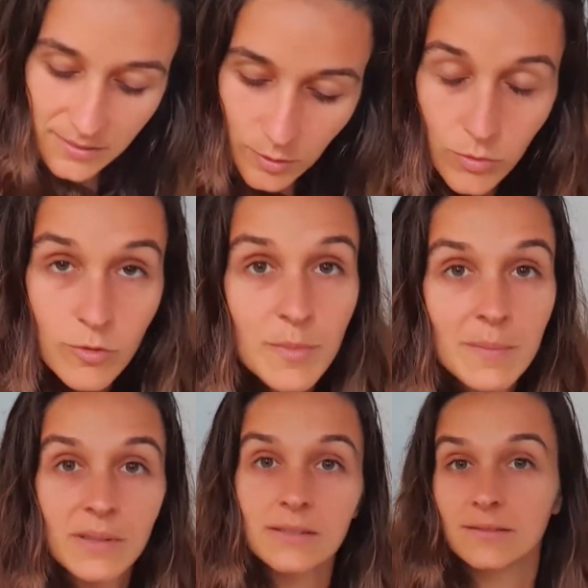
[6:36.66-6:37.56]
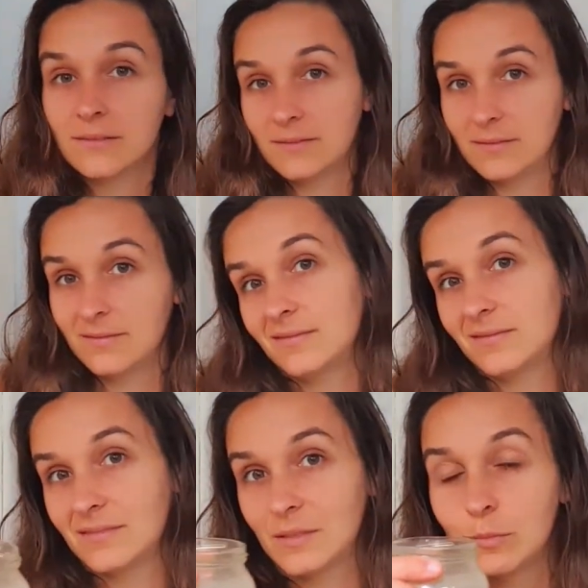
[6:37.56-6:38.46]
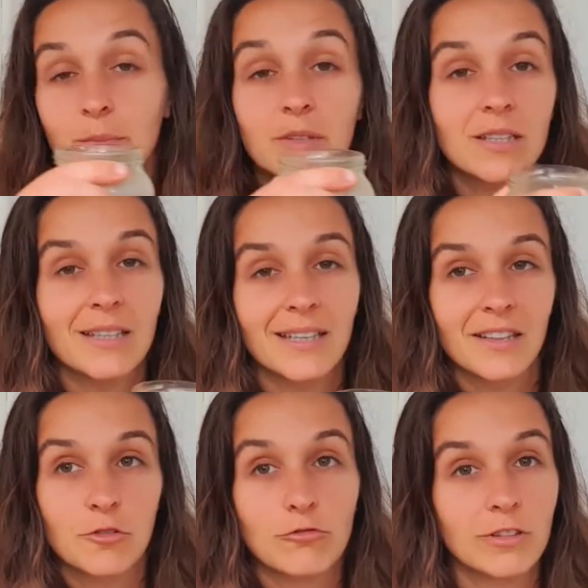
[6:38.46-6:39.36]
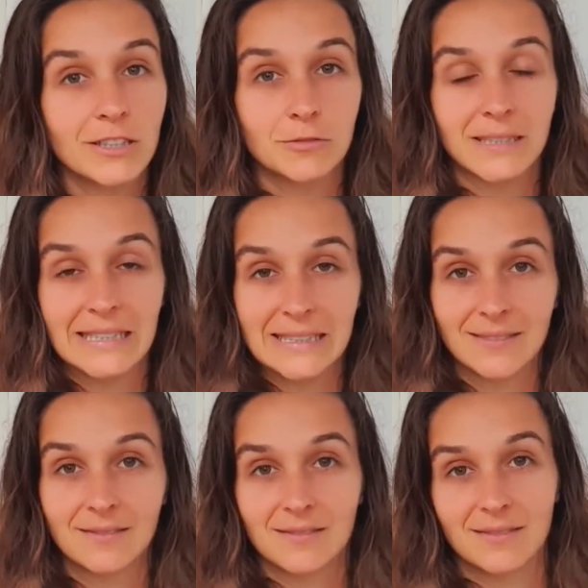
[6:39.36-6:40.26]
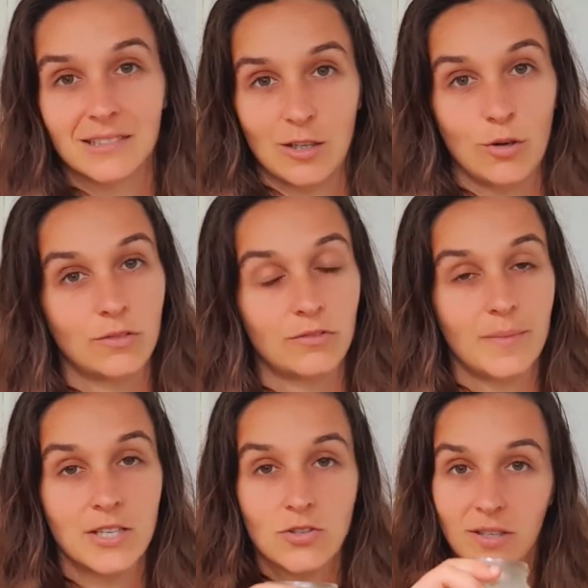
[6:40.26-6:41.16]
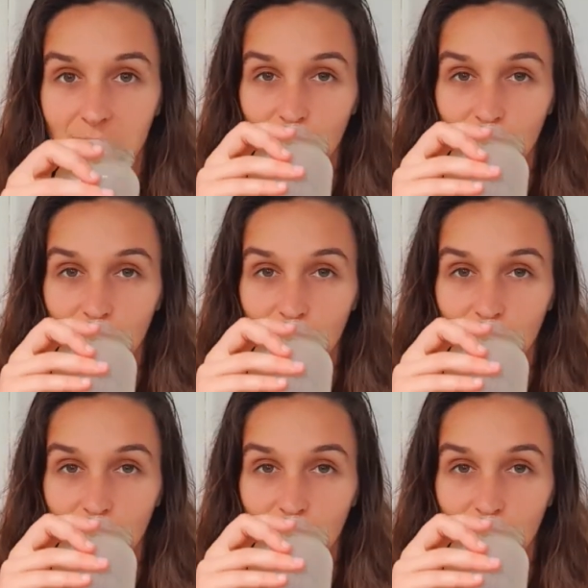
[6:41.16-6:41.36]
remember the real meaning of Matrix.